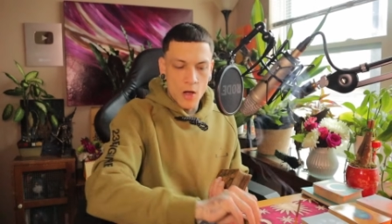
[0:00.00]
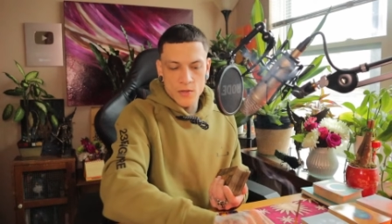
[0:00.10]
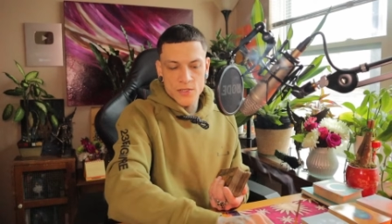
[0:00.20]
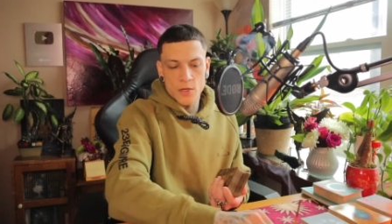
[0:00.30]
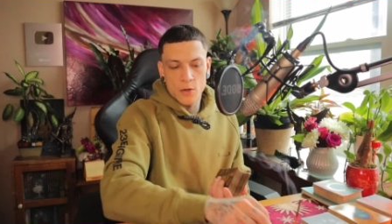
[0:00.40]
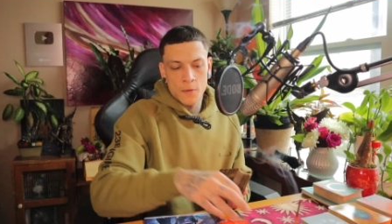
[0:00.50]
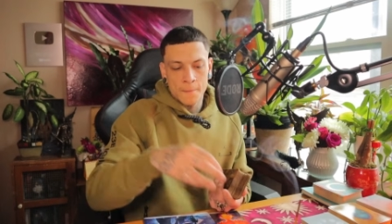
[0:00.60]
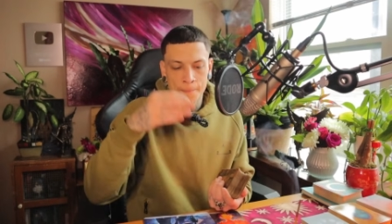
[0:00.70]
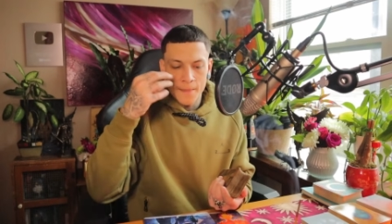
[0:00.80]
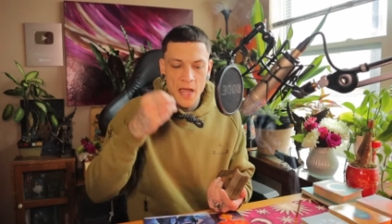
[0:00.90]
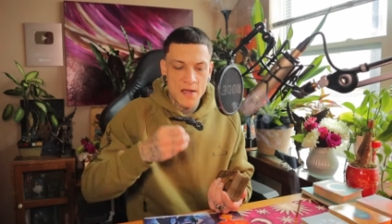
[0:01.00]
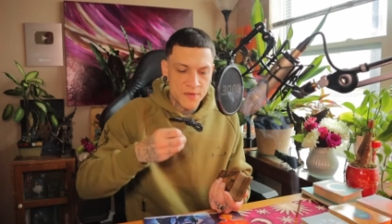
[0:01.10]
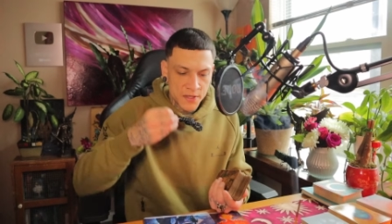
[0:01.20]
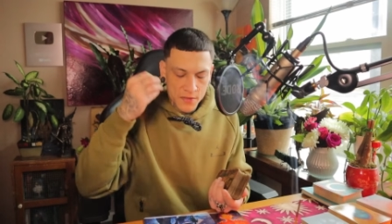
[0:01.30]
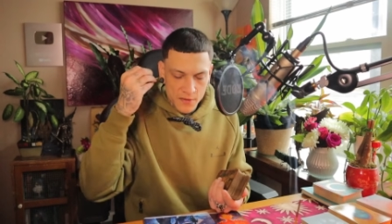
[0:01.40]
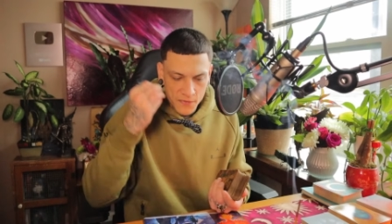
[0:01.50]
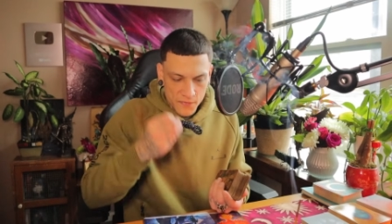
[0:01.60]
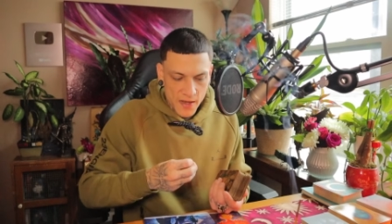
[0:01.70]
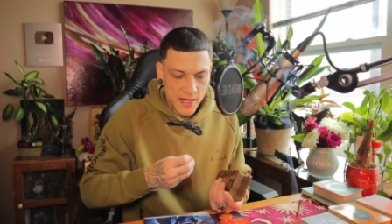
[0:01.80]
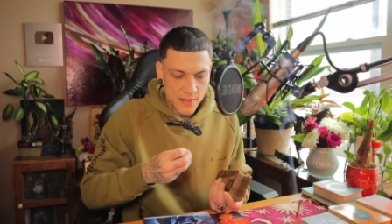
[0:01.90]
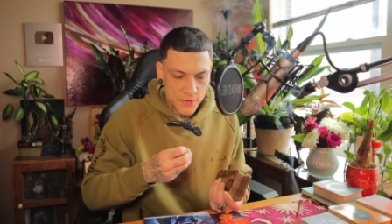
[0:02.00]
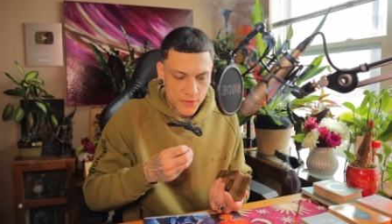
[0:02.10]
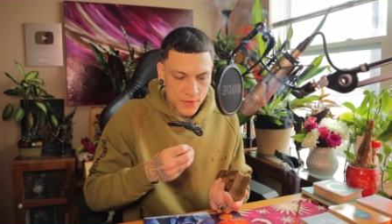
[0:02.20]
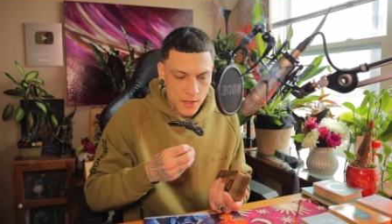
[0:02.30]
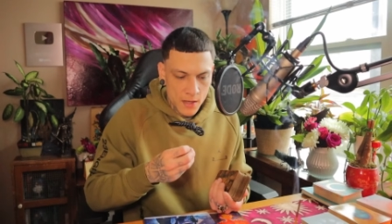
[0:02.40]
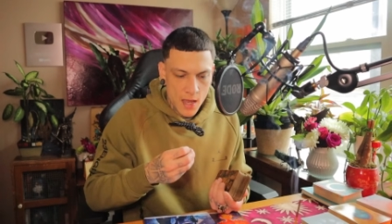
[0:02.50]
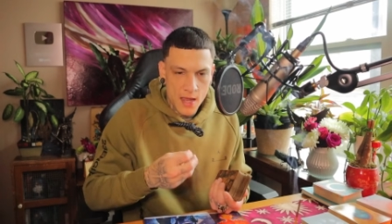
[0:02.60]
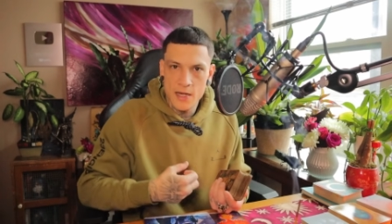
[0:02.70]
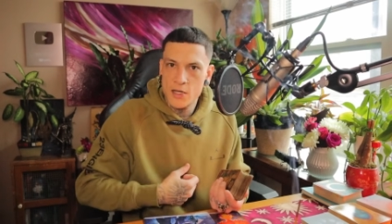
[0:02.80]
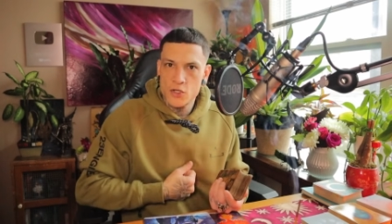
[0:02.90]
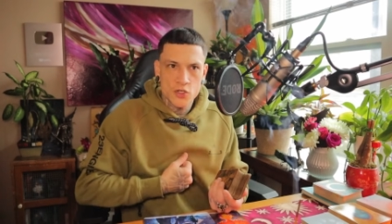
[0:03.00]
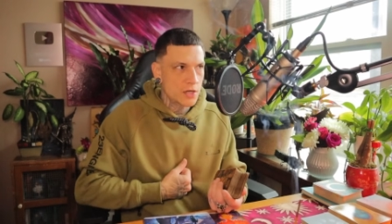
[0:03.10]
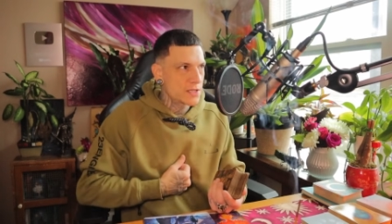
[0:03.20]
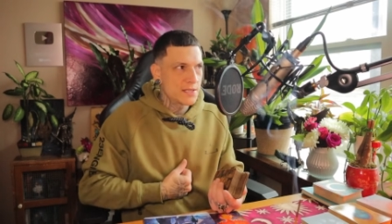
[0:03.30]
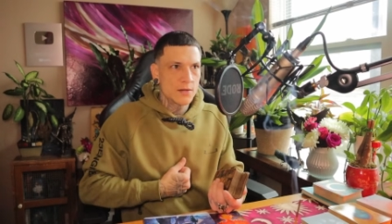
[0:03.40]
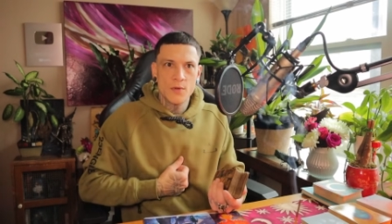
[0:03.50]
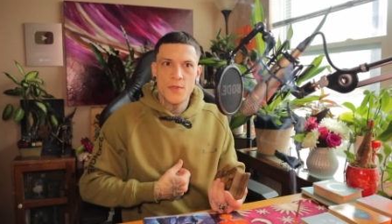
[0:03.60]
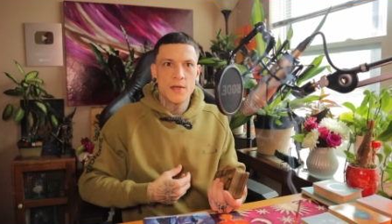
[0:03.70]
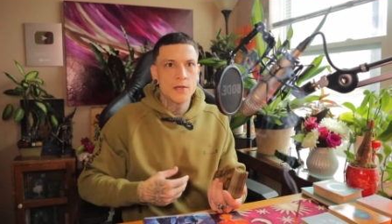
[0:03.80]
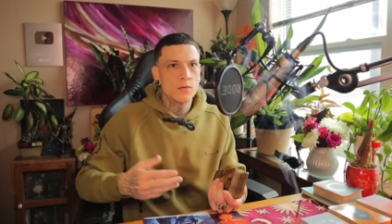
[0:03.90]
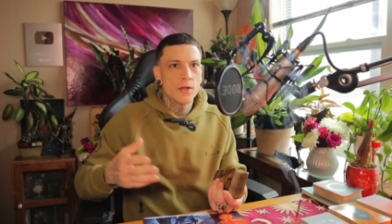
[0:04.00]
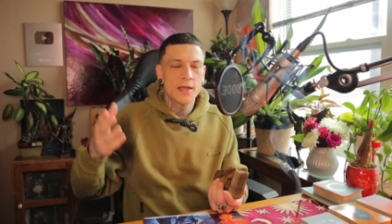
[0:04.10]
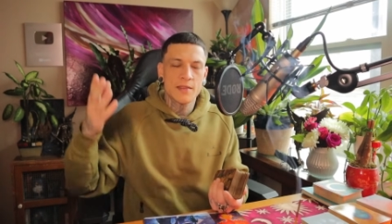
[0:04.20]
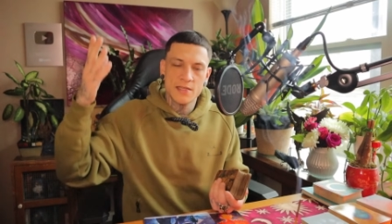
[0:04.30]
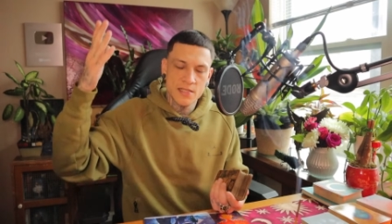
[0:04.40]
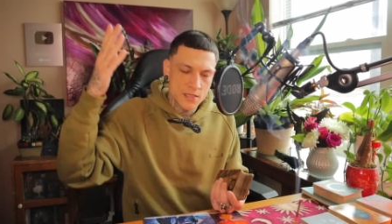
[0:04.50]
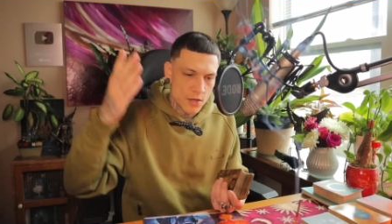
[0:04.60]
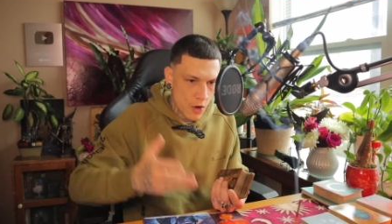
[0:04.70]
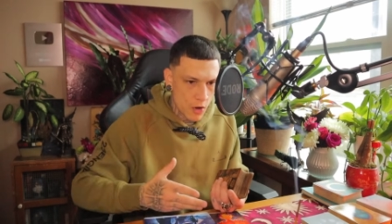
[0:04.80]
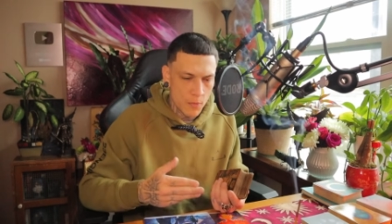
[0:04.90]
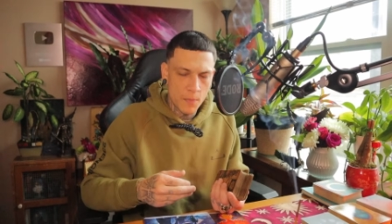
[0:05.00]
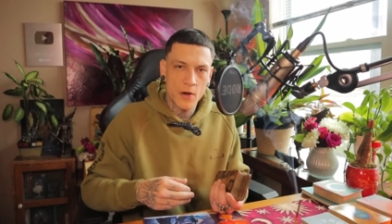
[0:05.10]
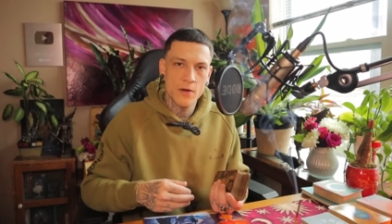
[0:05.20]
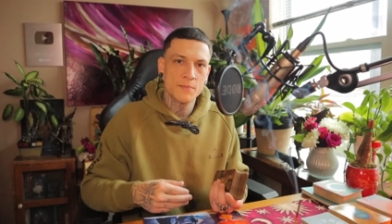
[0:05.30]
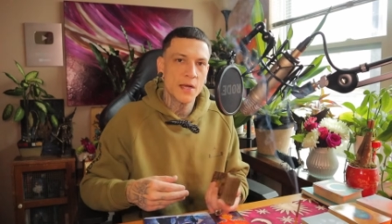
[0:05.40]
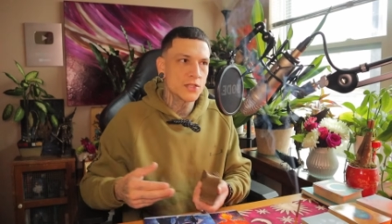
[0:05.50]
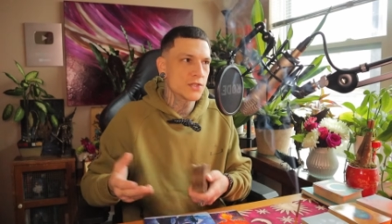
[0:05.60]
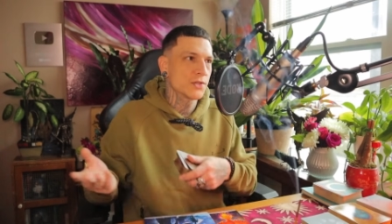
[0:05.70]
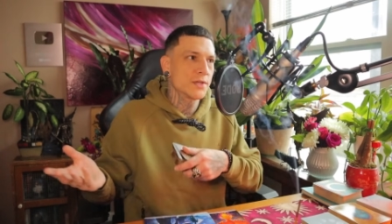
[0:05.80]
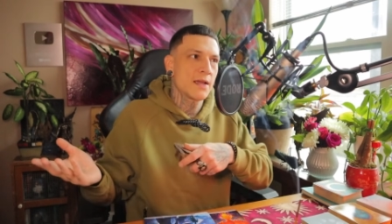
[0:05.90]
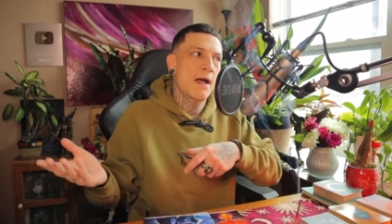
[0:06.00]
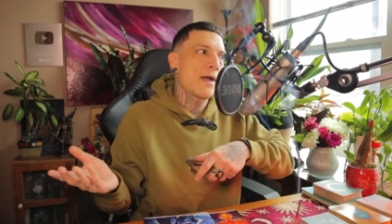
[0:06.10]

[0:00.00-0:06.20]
also having the faith and trusting within you, like, this is all part of my journey.